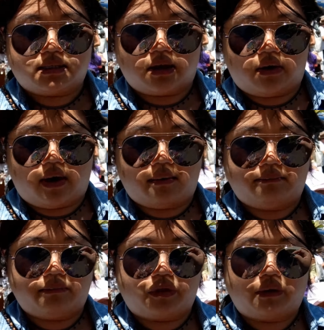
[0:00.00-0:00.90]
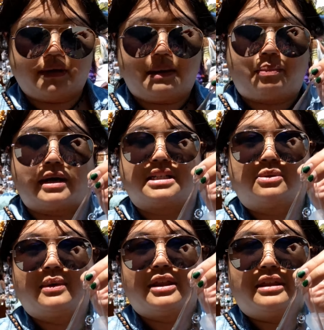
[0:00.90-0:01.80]
So I'm thoroughly
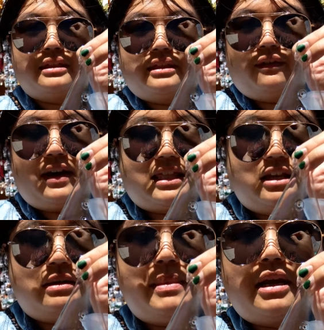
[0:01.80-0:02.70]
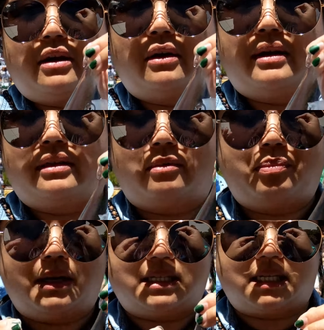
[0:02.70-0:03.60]
impressed with the fact that you can make your own, and they're
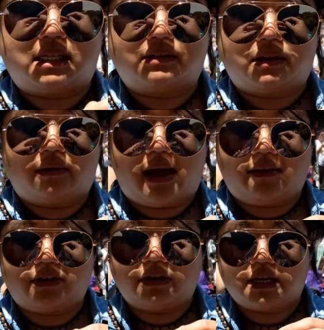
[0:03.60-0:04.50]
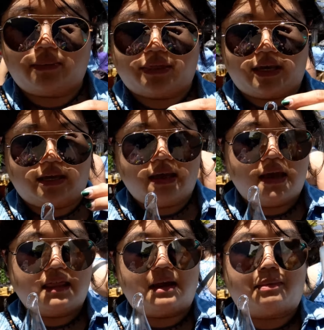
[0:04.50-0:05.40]
pretty successful. After you're done with it,
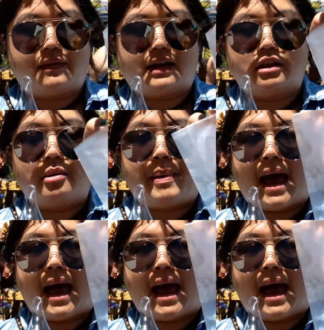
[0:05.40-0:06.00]
they provide a little